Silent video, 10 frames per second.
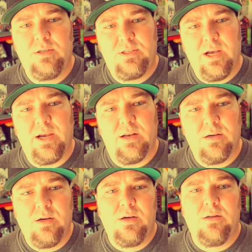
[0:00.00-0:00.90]
Second,
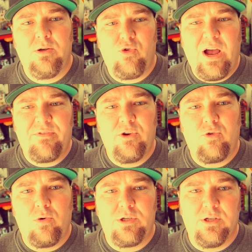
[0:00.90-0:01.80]
drive
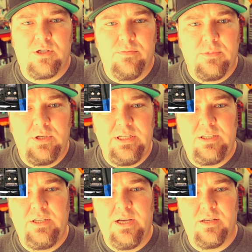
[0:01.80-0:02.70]
control system,
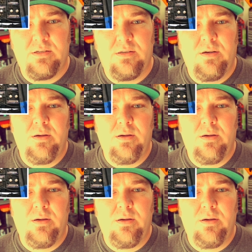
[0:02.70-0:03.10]
DCS.